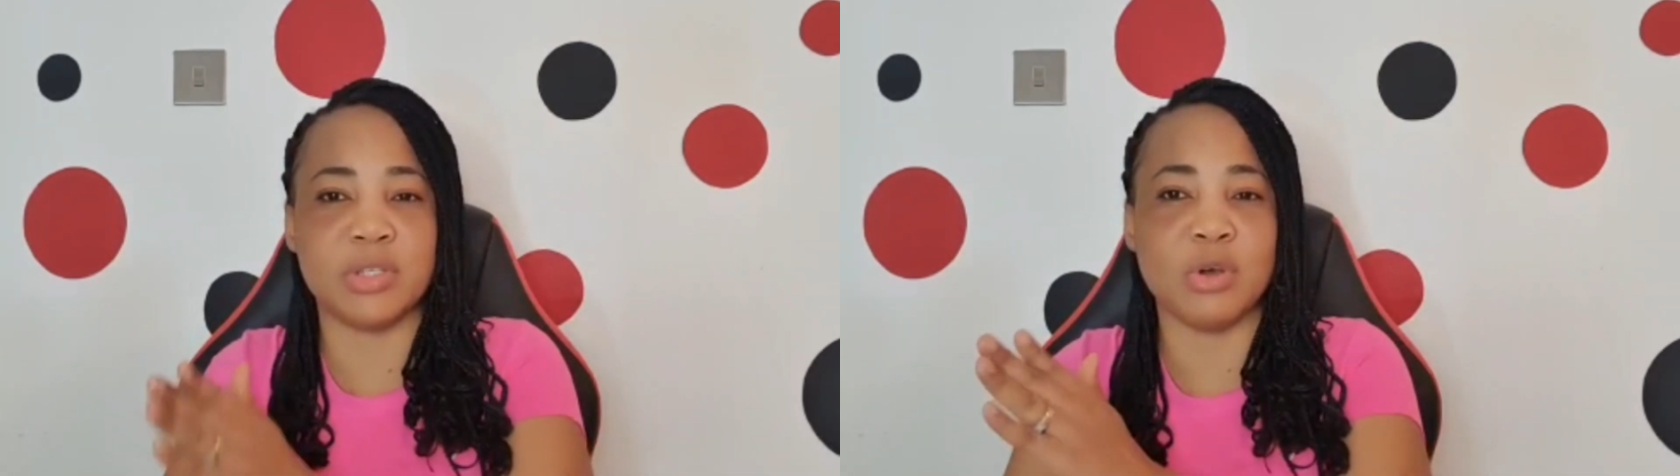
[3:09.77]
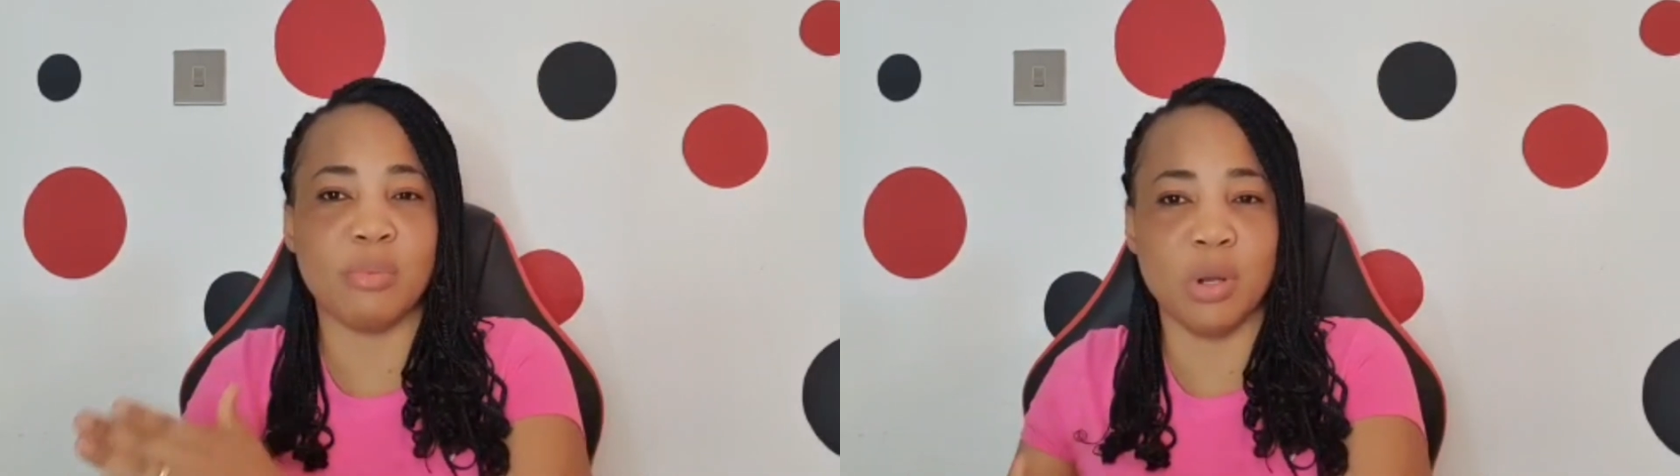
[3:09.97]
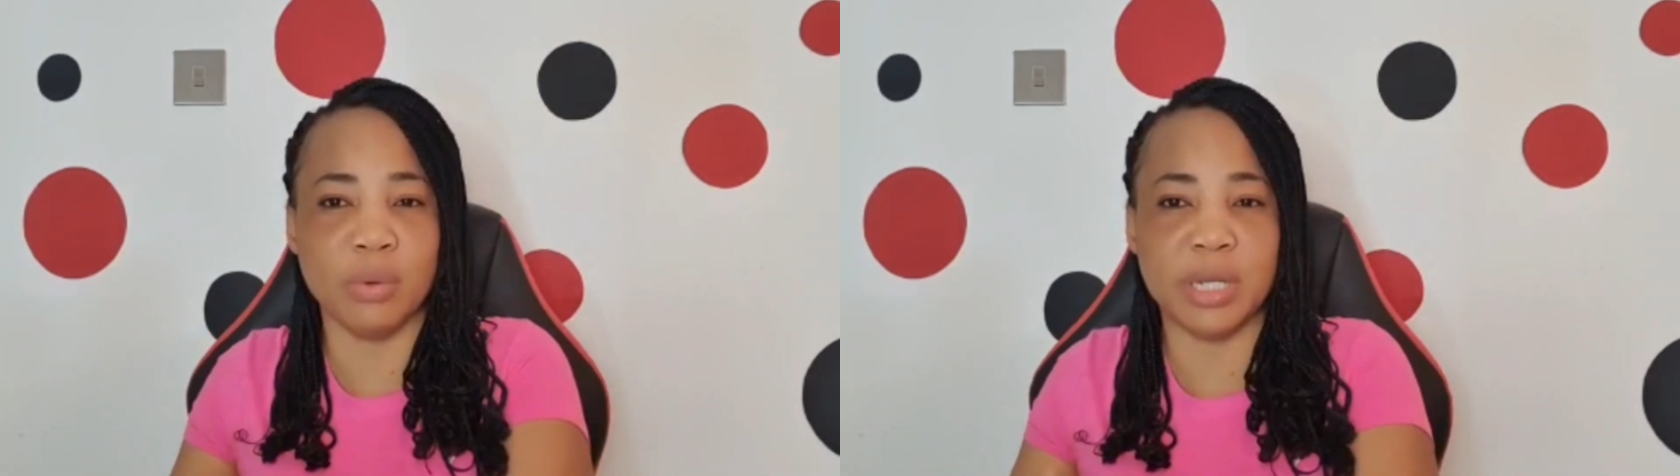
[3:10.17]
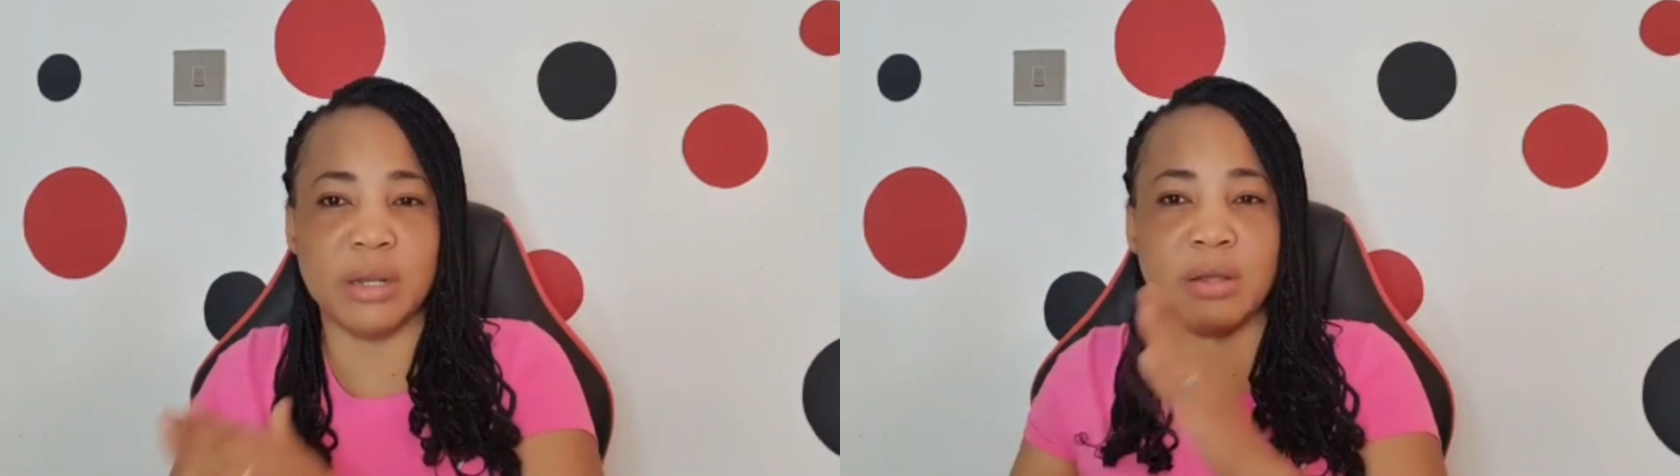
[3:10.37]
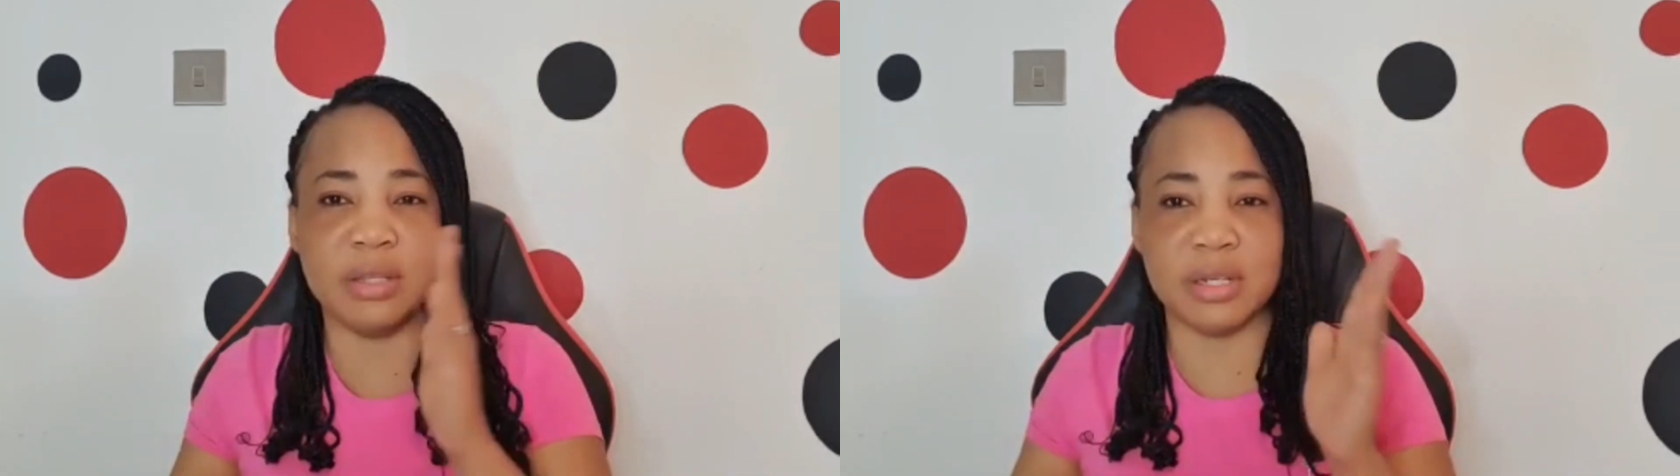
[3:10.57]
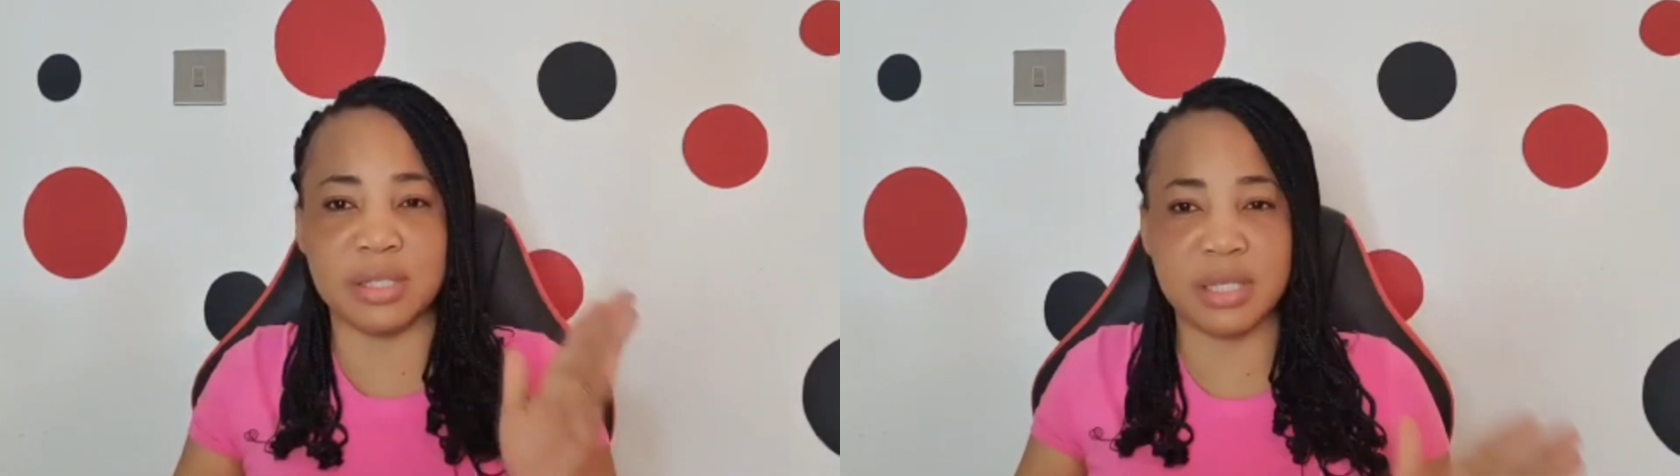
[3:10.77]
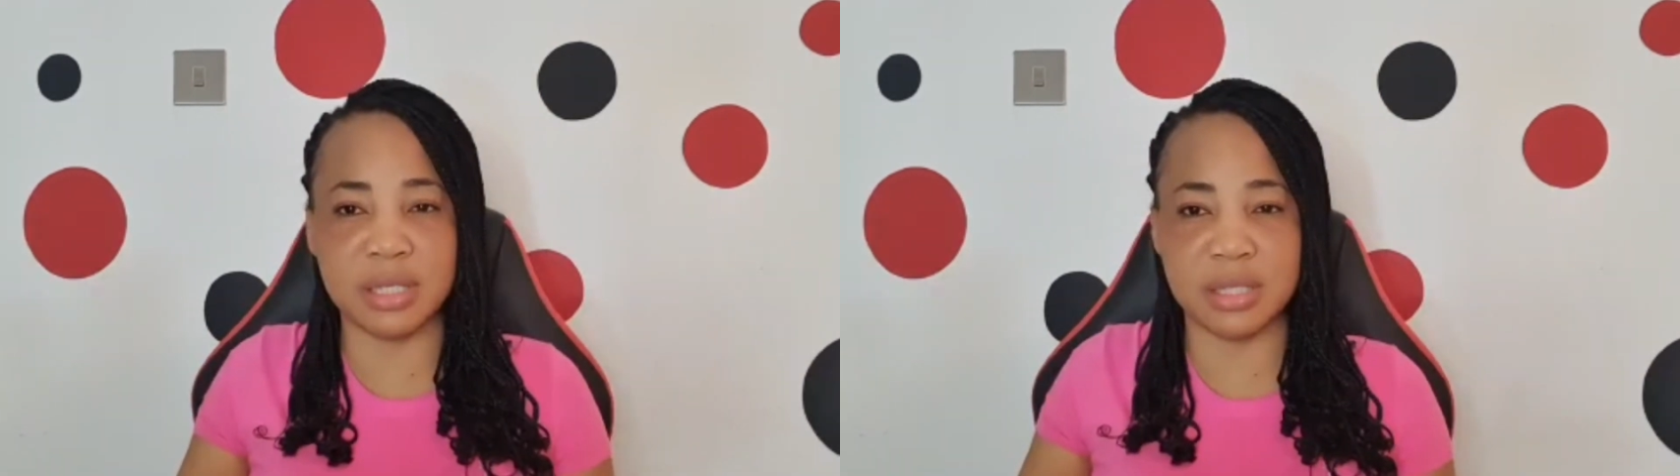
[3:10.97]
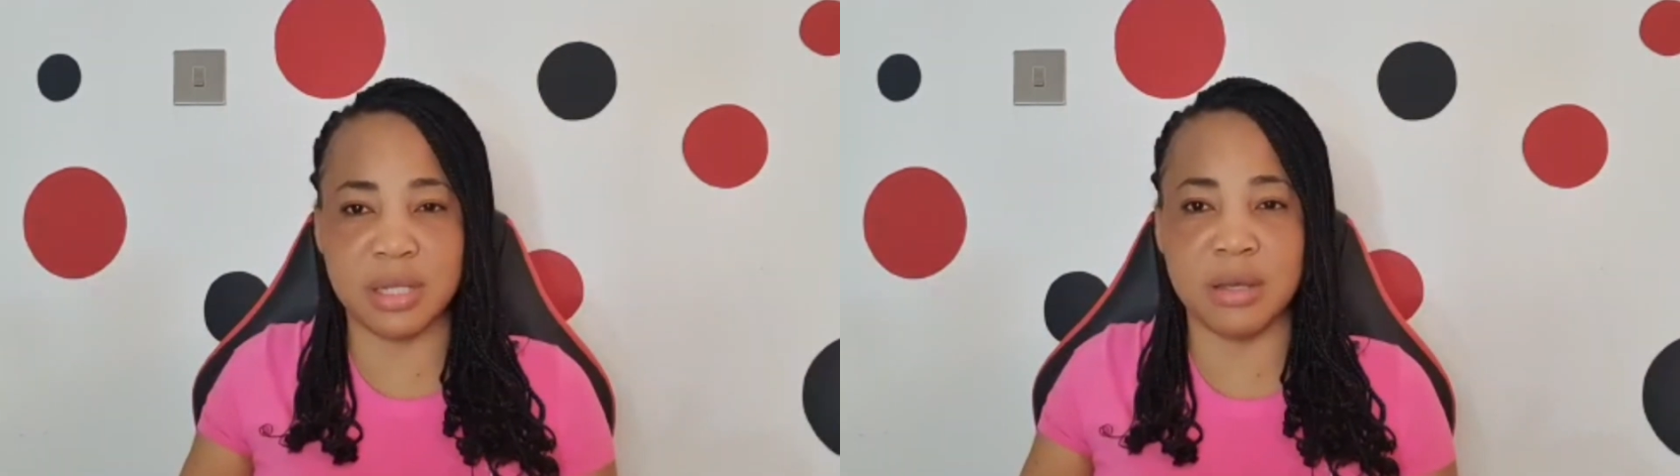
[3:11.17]
uploaded on their
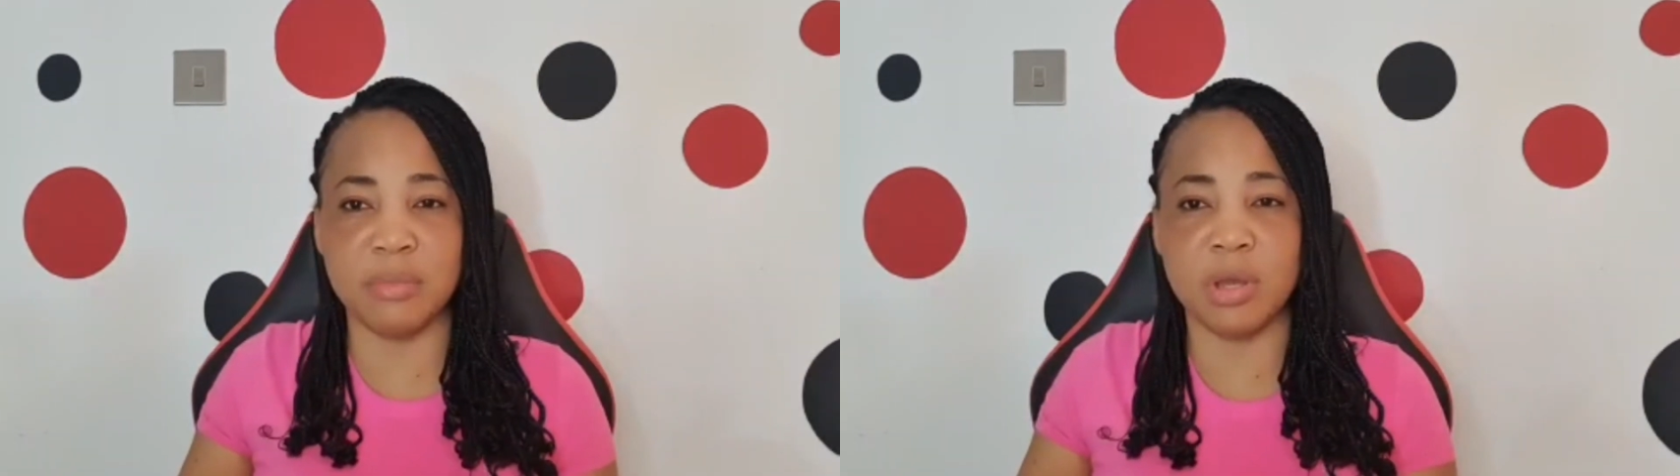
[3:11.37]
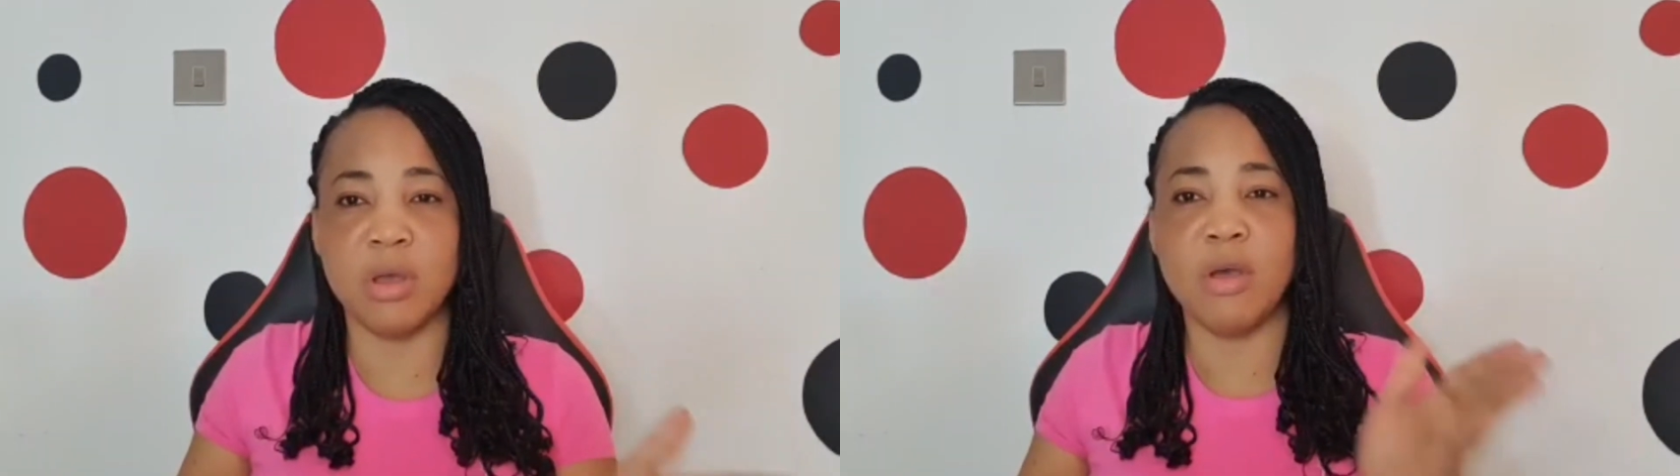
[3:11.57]
system